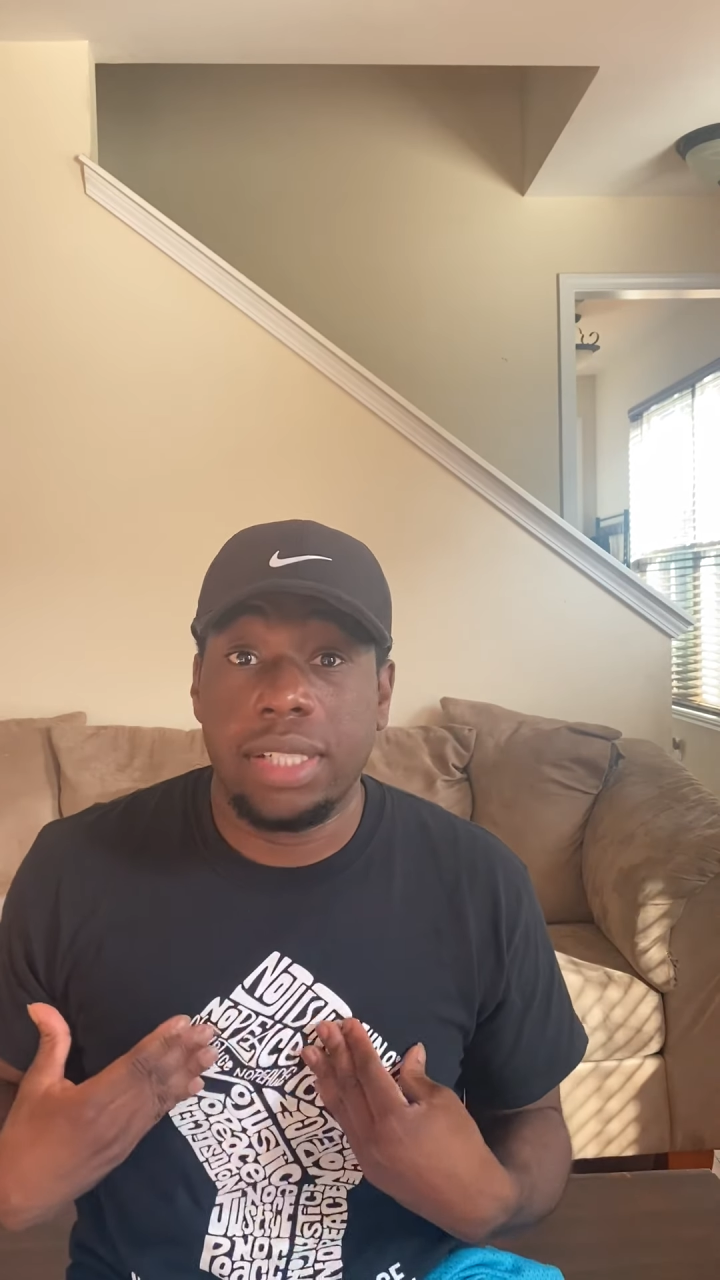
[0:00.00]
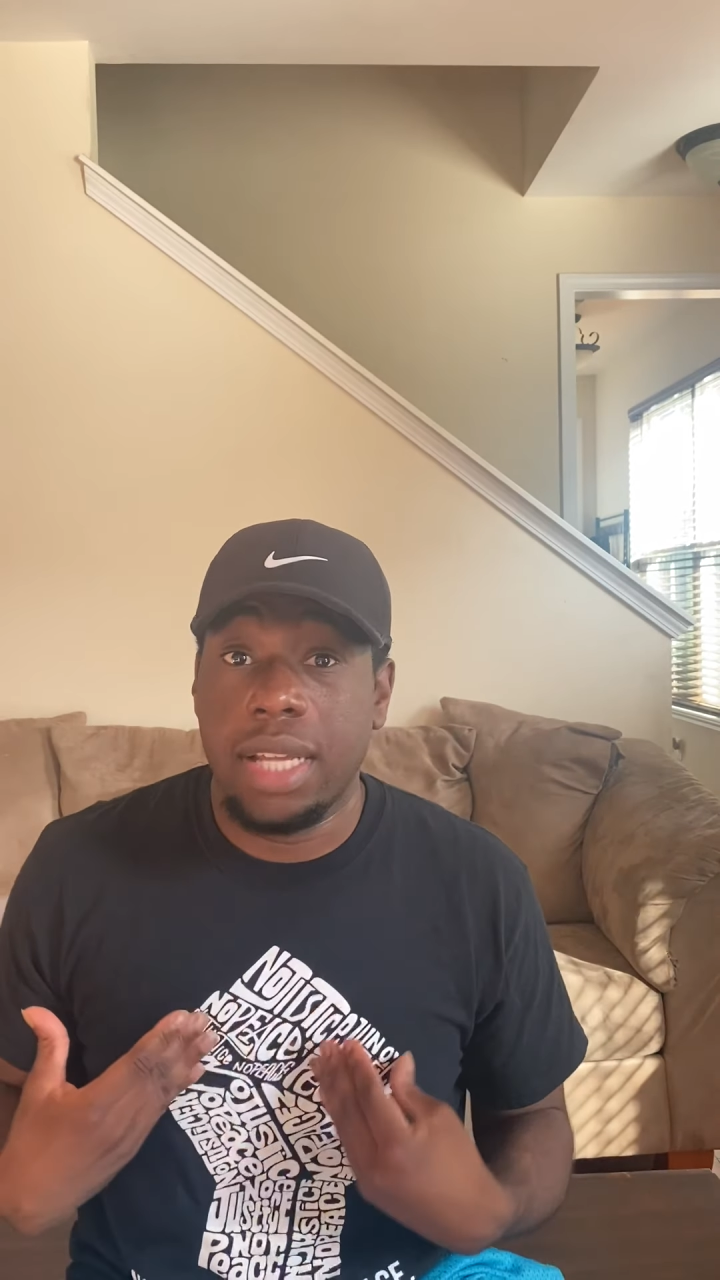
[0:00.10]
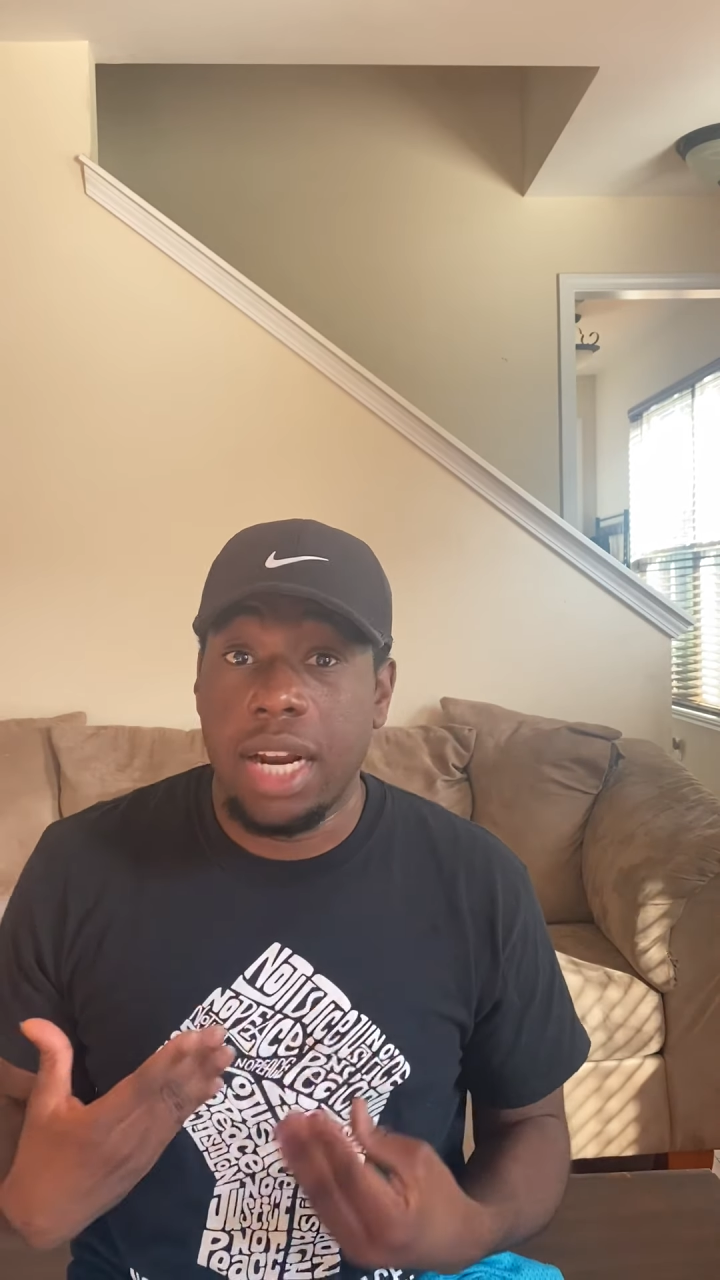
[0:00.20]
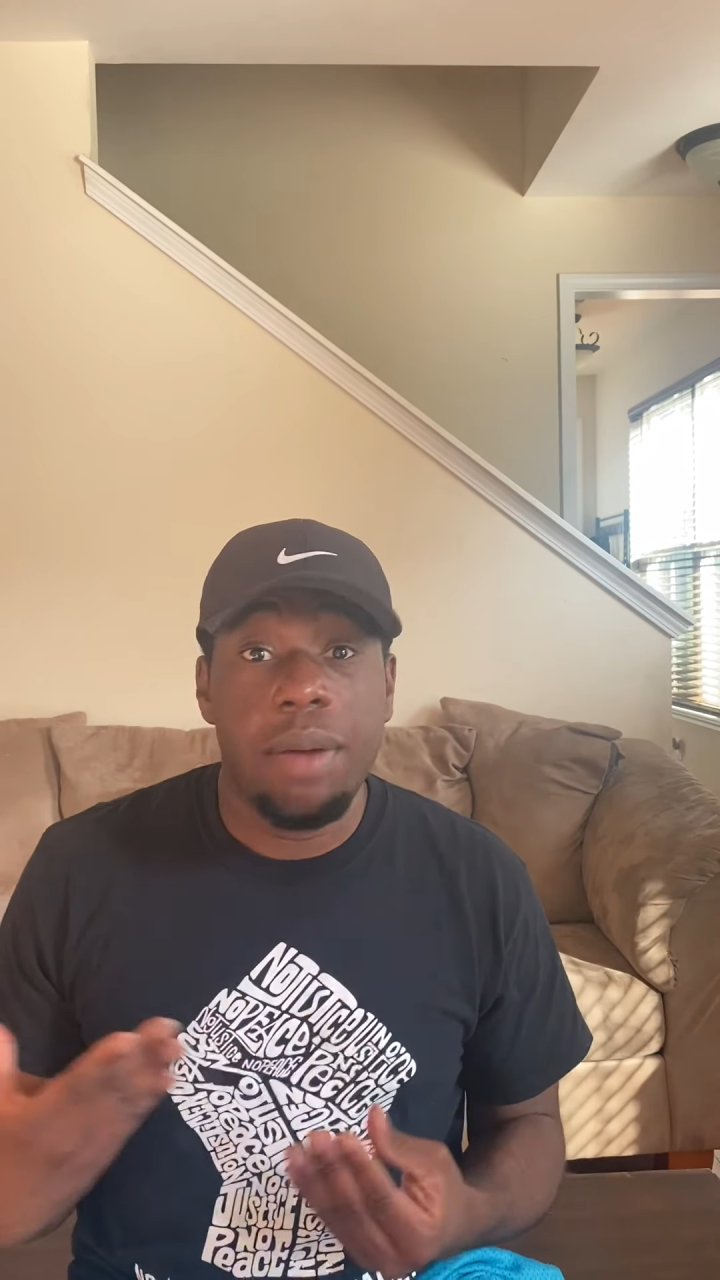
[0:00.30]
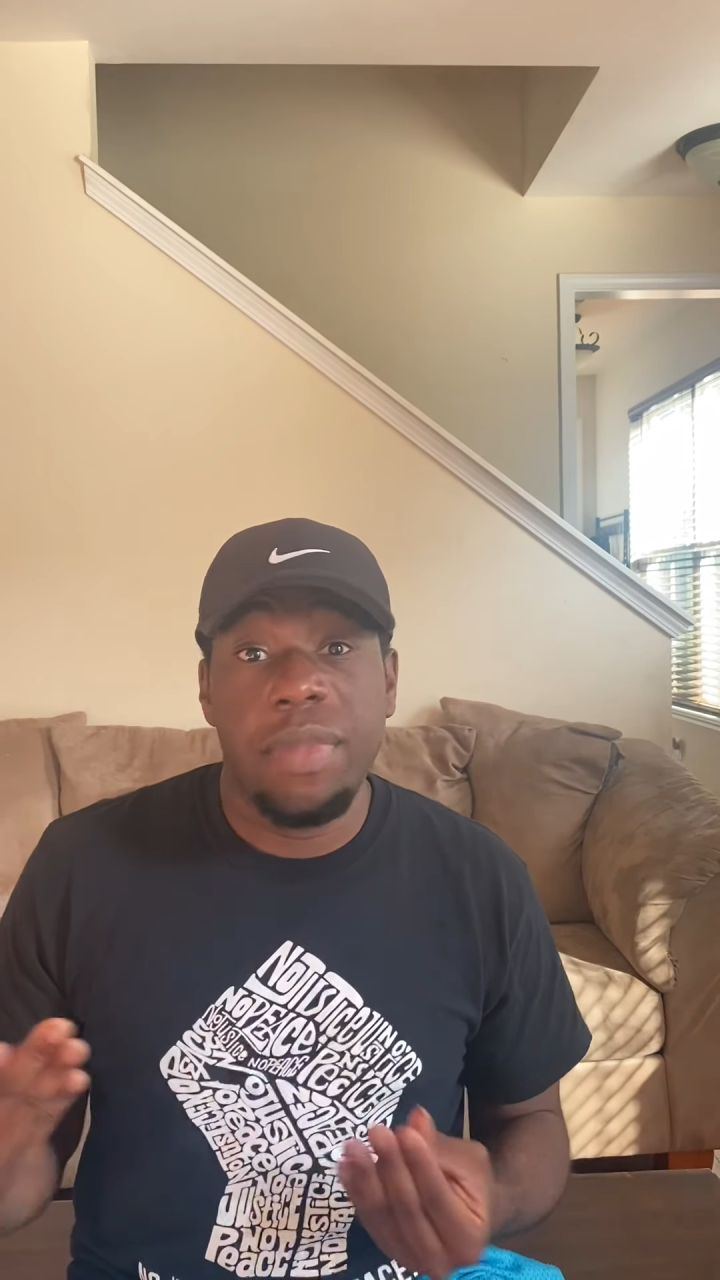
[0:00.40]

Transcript: that I'm